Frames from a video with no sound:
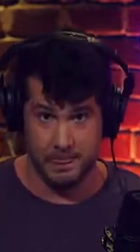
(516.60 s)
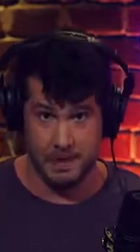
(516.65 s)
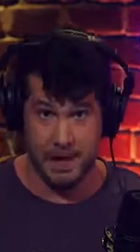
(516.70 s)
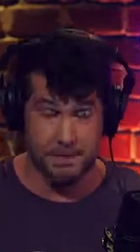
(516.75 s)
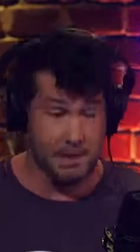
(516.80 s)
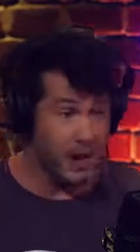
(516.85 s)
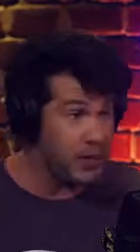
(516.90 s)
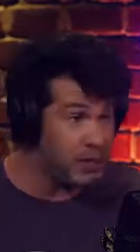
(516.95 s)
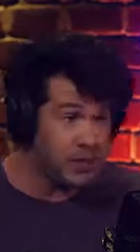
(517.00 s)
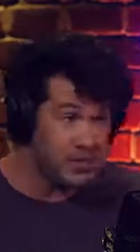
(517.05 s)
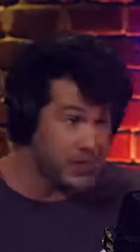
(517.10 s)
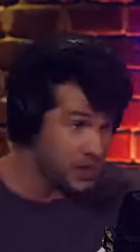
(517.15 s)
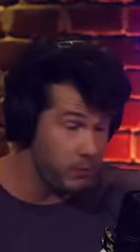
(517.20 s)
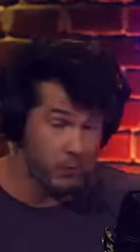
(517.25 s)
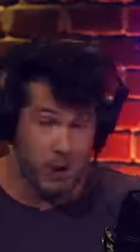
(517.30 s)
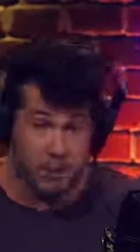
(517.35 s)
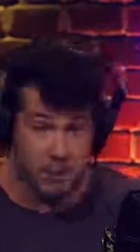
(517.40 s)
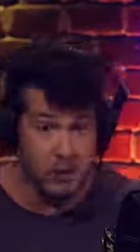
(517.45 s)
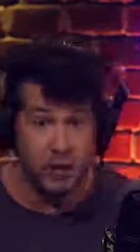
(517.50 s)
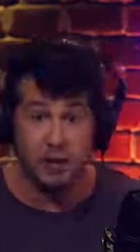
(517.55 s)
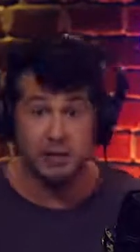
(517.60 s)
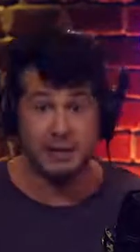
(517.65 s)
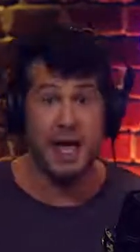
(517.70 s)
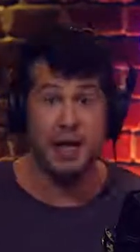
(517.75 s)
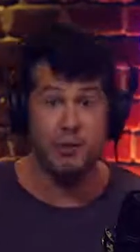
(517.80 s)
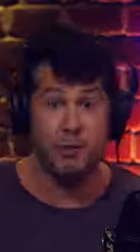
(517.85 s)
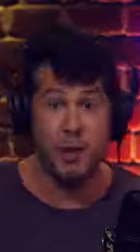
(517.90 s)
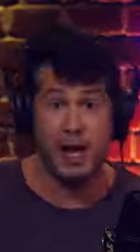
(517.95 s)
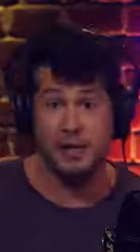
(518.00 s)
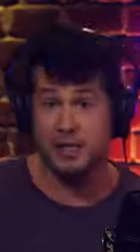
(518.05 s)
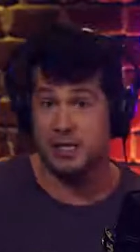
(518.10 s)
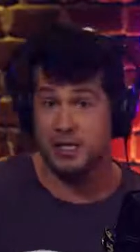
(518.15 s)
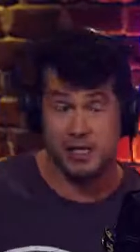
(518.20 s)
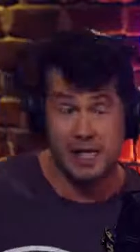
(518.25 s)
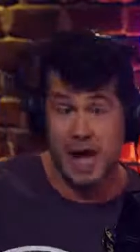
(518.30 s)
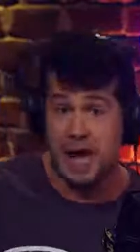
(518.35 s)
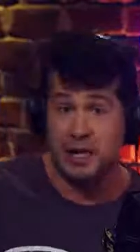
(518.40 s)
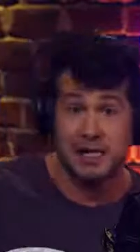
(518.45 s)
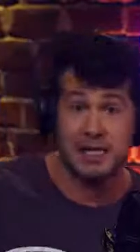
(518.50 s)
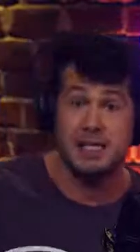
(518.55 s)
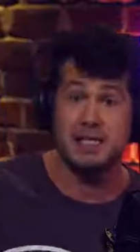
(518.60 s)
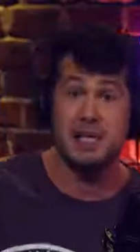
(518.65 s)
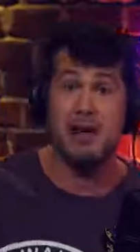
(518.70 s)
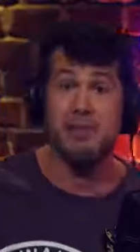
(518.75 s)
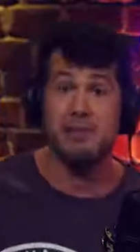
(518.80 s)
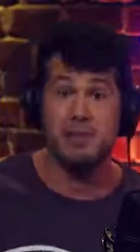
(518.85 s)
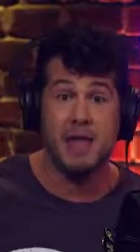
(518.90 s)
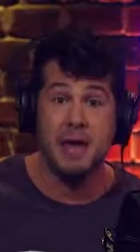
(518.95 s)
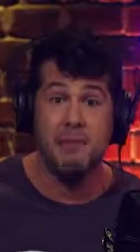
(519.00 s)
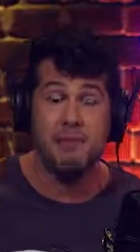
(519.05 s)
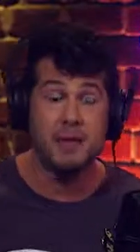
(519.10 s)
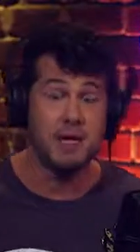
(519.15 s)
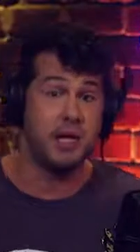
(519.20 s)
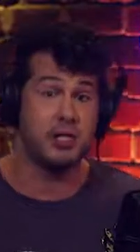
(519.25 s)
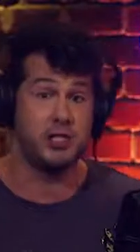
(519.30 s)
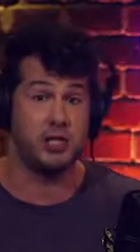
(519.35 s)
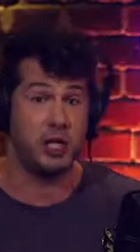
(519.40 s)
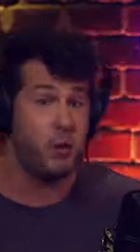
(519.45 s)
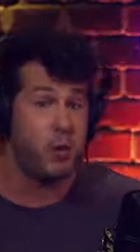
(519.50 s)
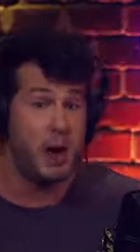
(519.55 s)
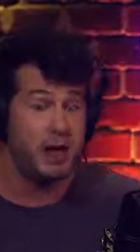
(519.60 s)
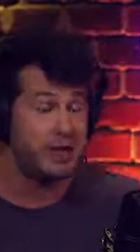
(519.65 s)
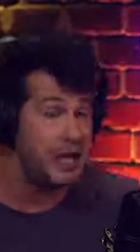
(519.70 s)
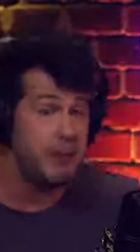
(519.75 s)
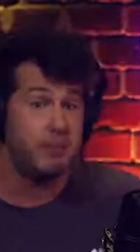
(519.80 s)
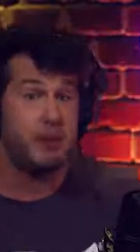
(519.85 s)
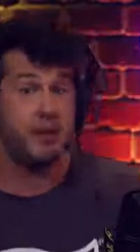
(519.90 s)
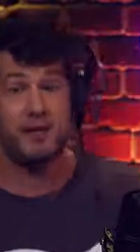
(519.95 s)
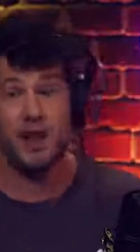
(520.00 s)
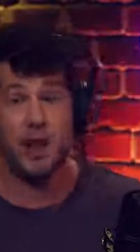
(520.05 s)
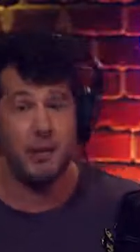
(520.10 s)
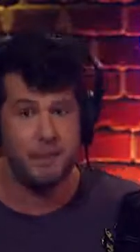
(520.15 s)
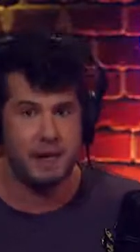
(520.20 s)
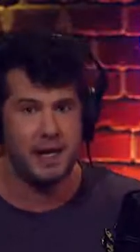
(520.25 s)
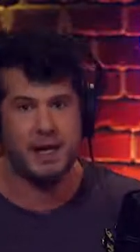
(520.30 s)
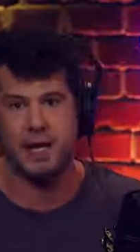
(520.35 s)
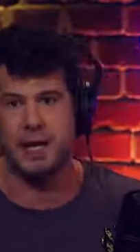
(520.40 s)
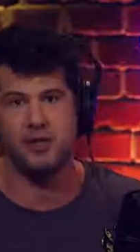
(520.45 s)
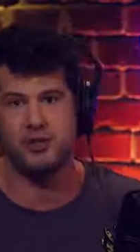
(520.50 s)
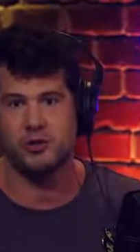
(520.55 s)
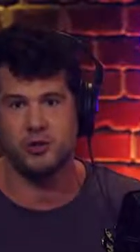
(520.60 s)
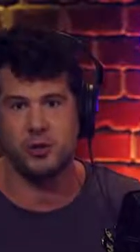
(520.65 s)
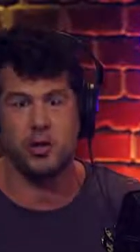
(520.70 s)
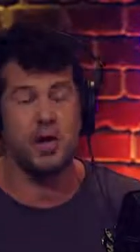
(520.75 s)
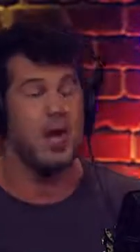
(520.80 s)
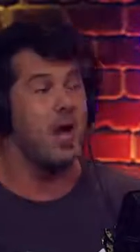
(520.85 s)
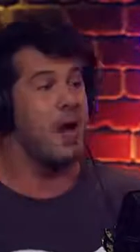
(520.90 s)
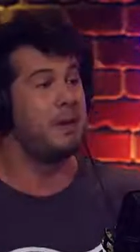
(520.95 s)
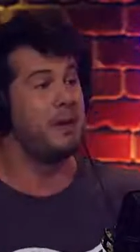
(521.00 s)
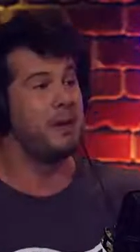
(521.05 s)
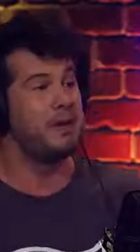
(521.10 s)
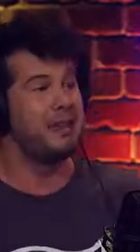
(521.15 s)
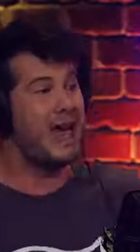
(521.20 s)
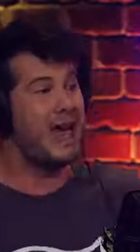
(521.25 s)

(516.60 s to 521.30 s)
And by the way, some women look that way. Let's not yeah. condemn them because no. you don't want them to develop an eating disorder. But